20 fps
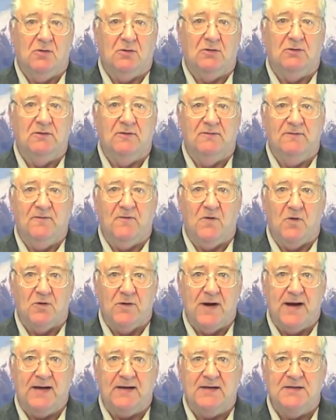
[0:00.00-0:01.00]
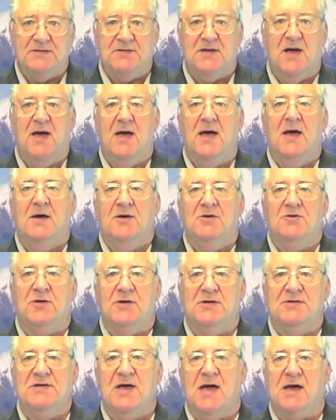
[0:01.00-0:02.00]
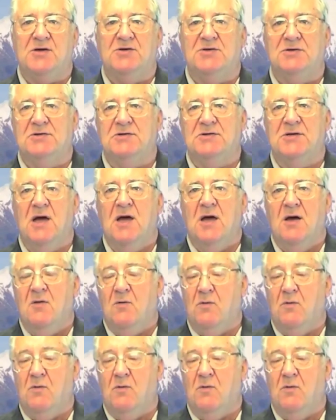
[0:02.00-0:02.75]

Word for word: called Forex transactions,